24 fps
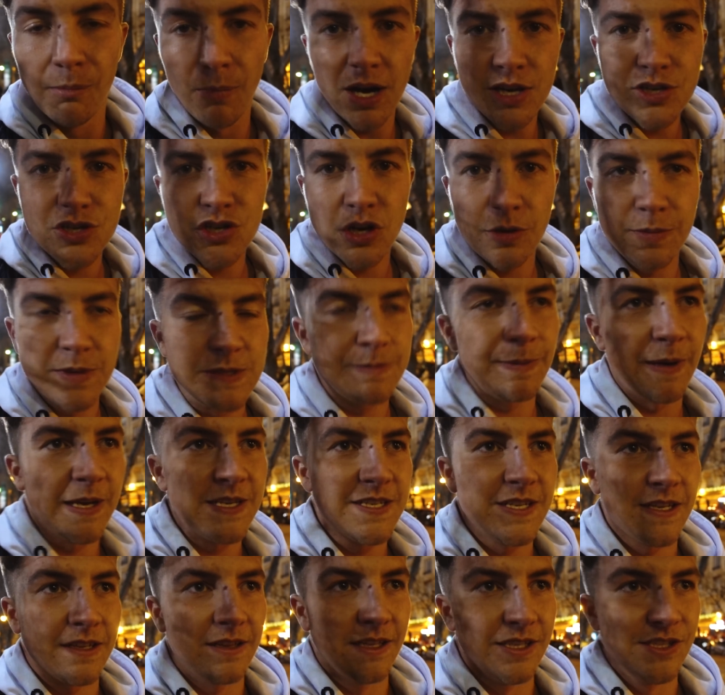my job is
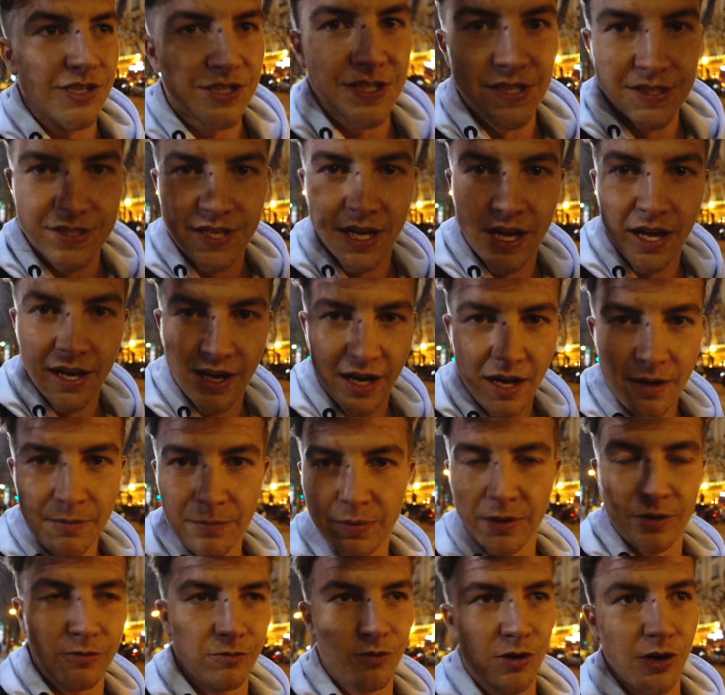basically just to turn up
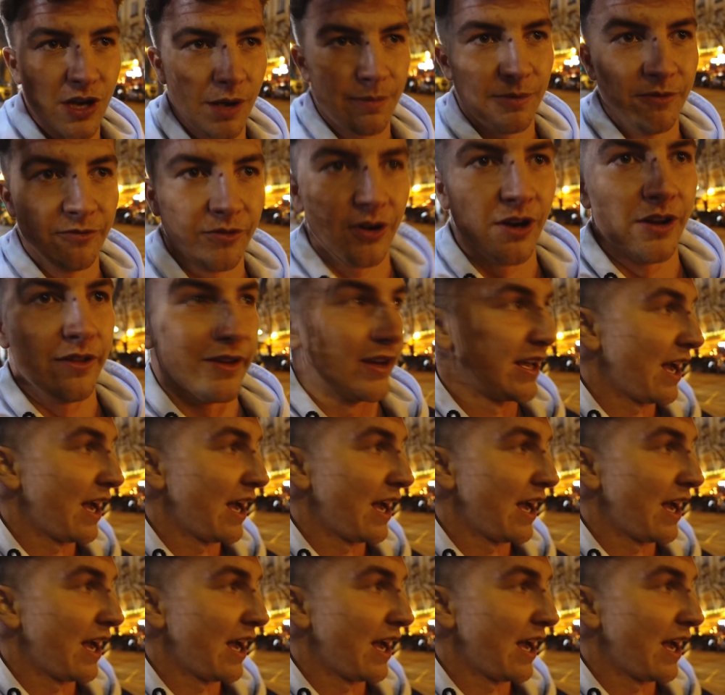and rock up in front of the